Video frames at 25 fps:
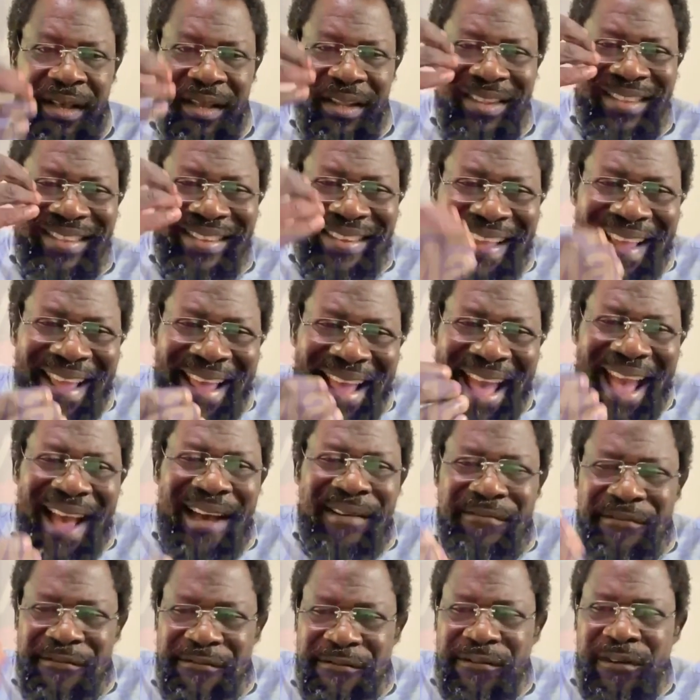They are
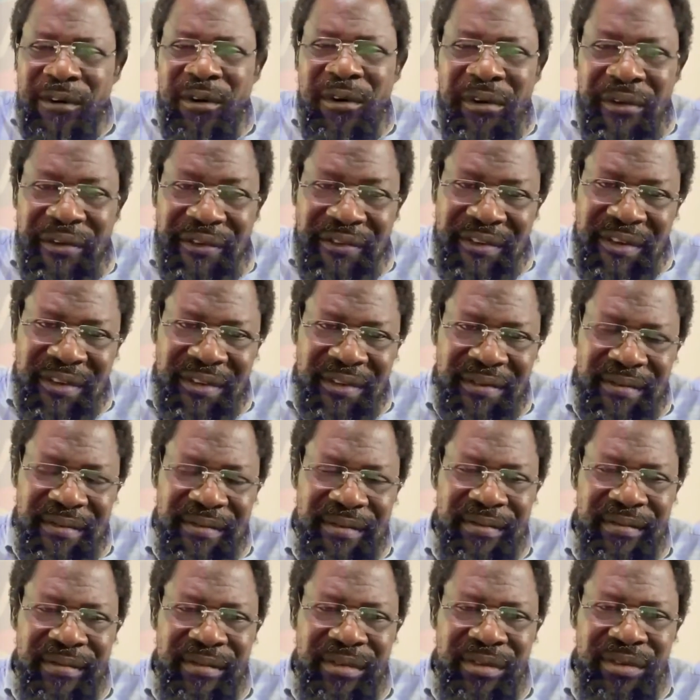forced
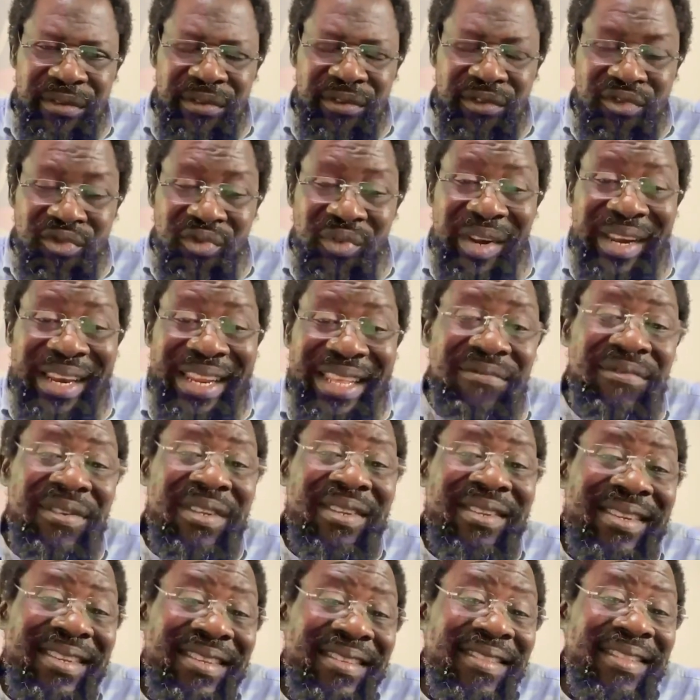to live
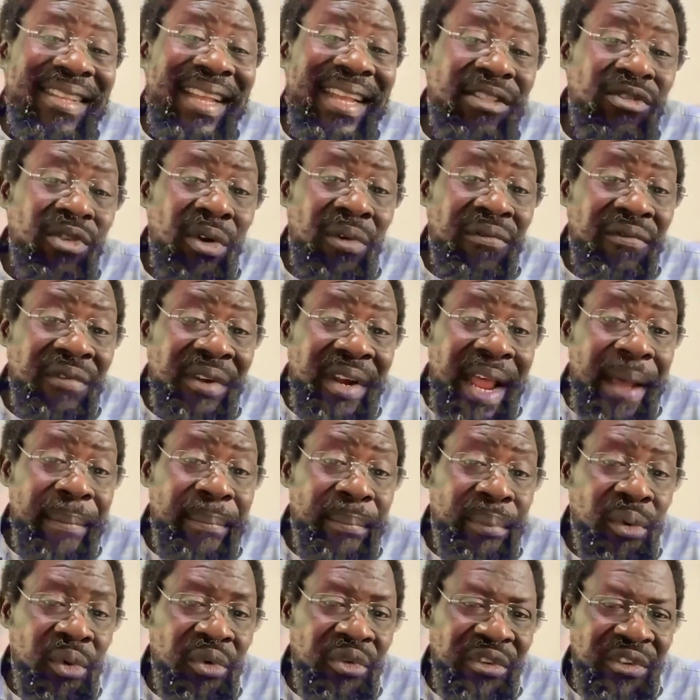in the state of
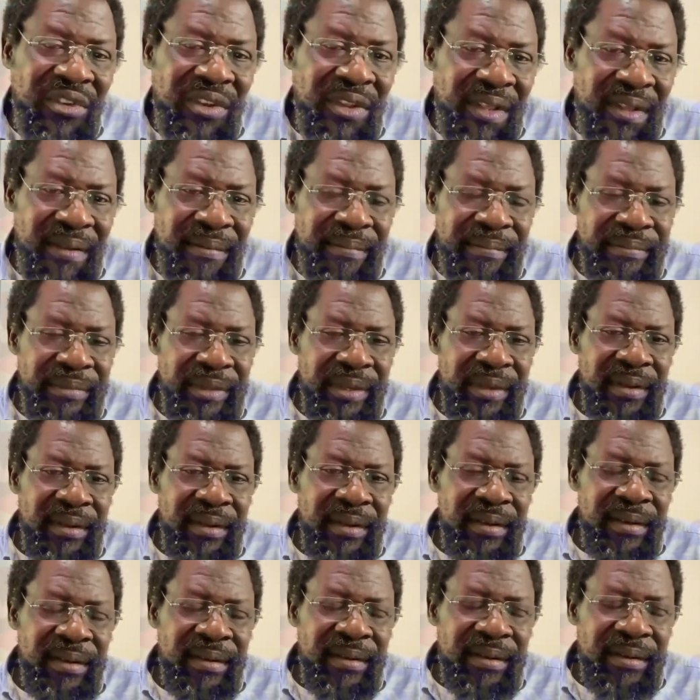leprosy.
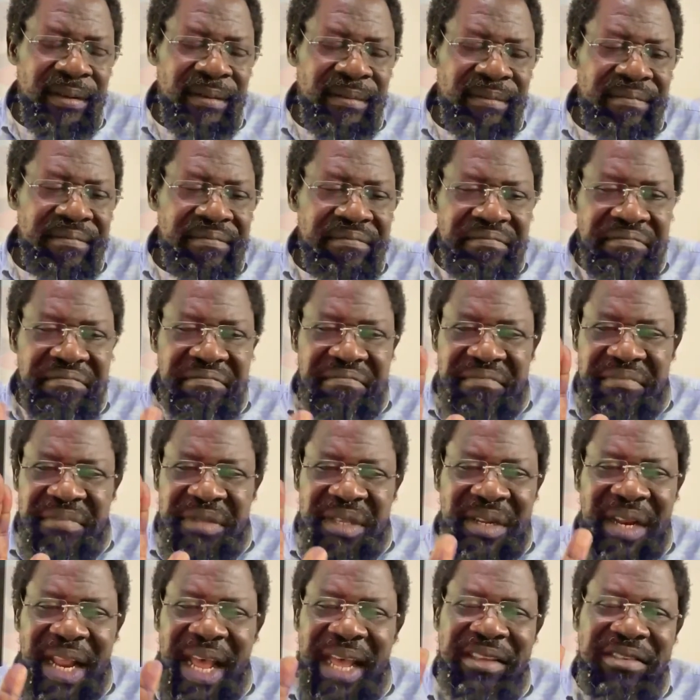The
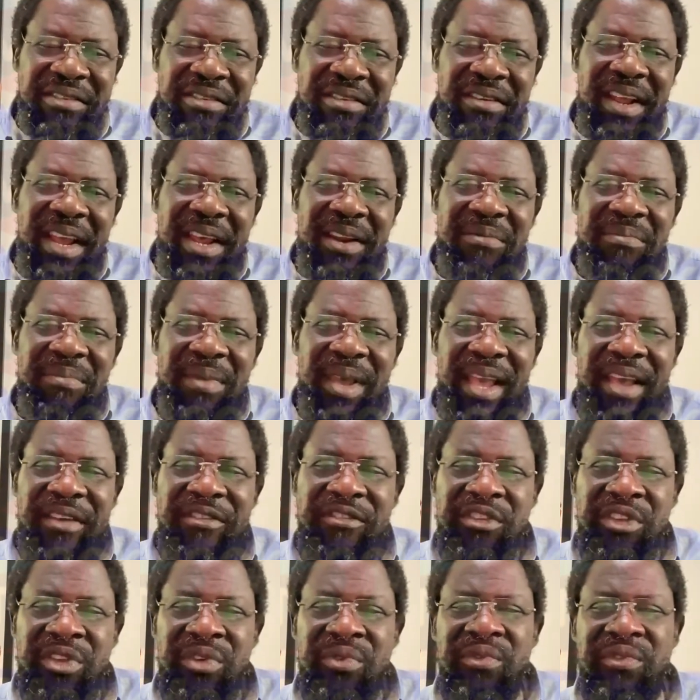Nigerian may
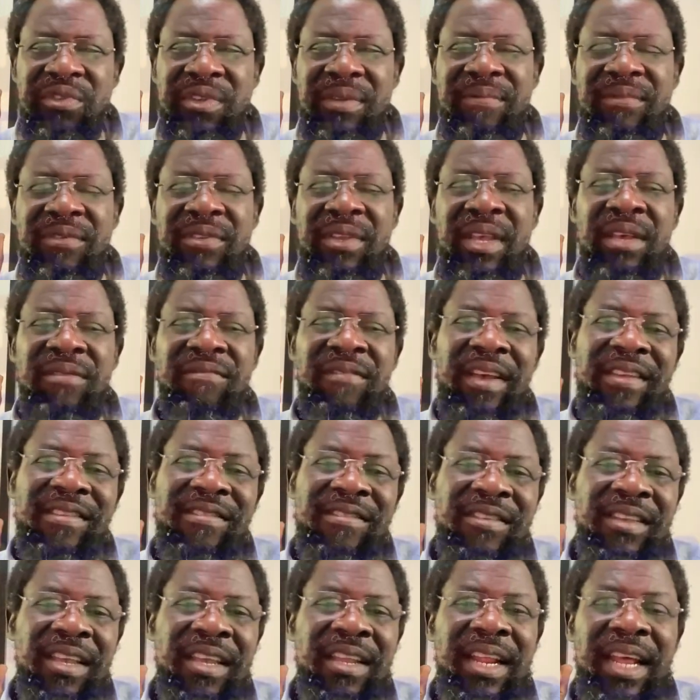excuse himself and
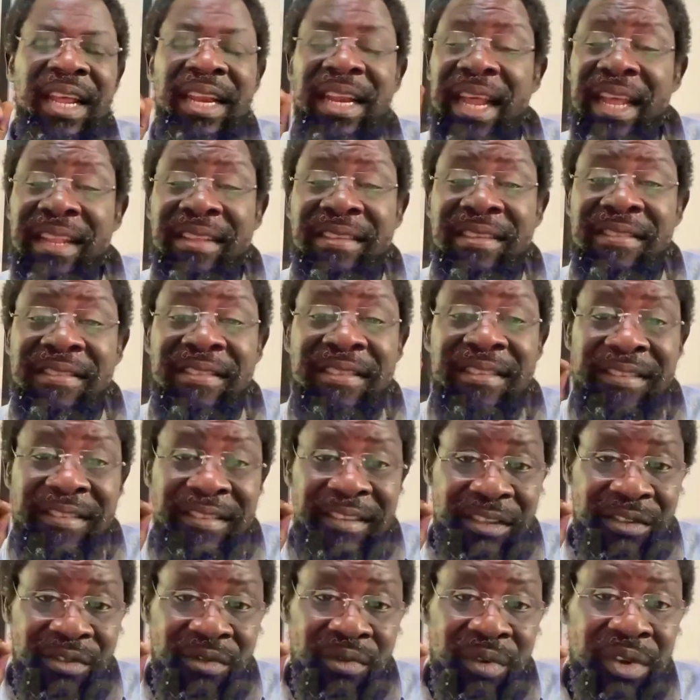say that that is the
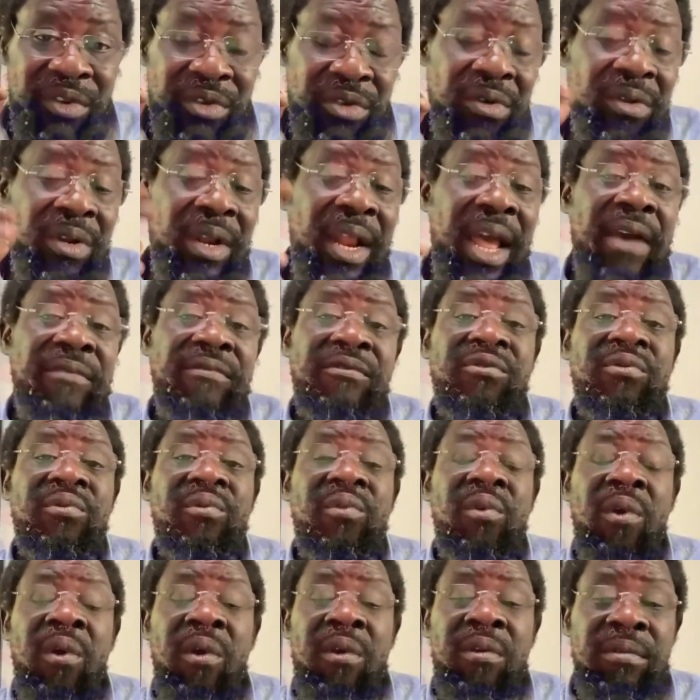situation. After
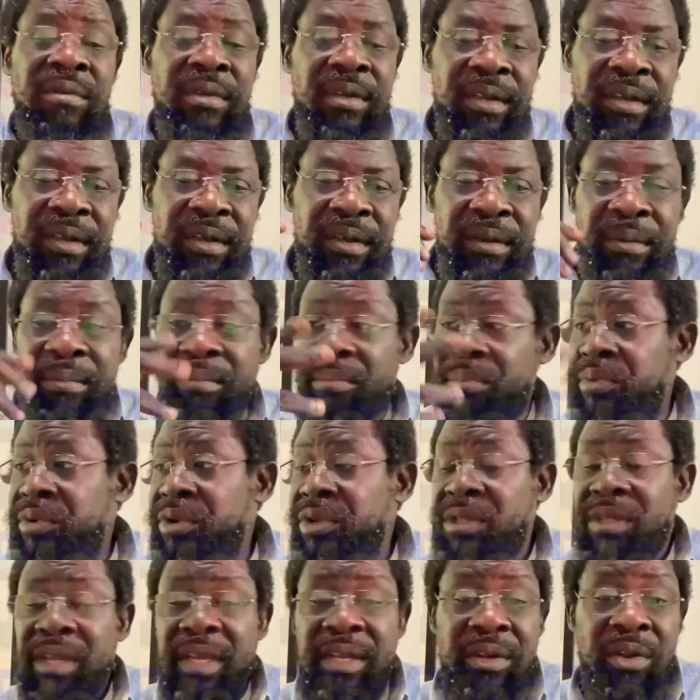all,
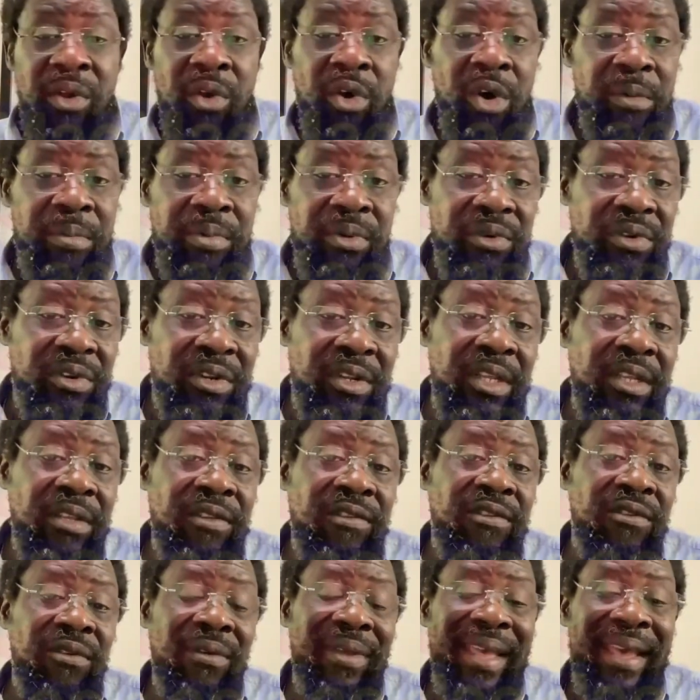Britain cobbled this
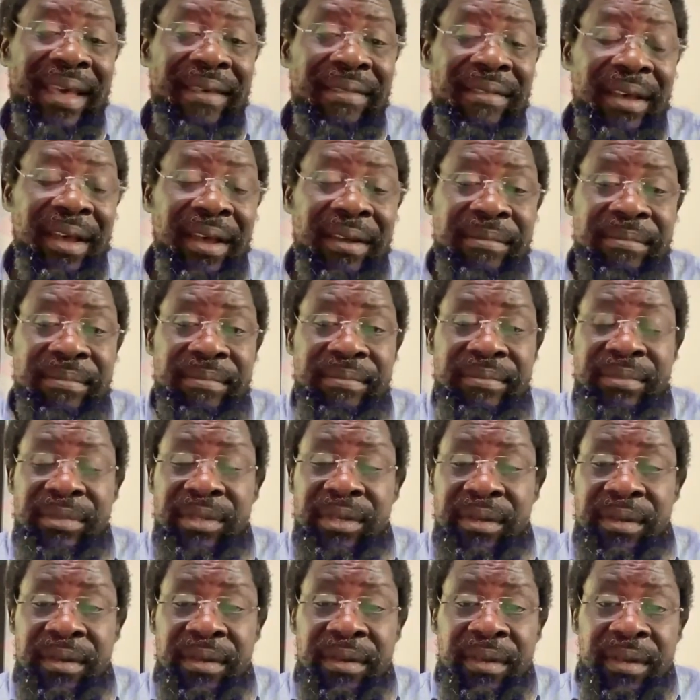together,
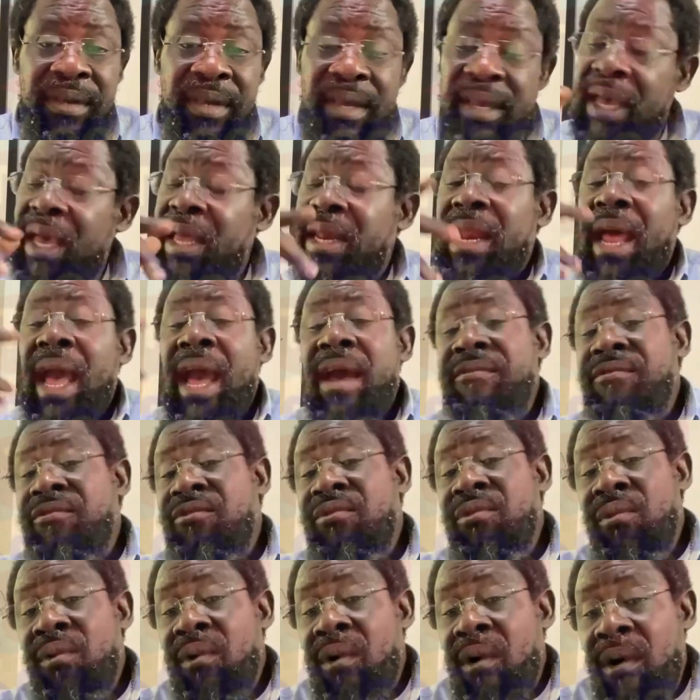and after
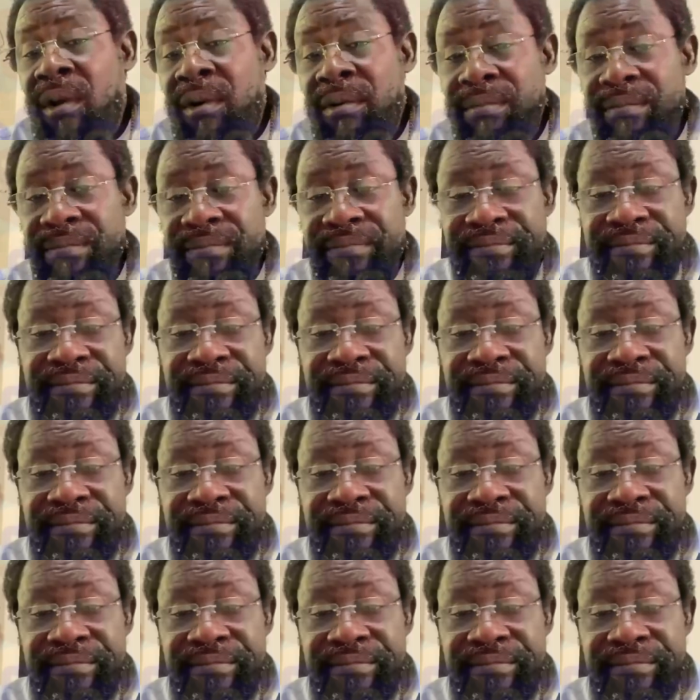all,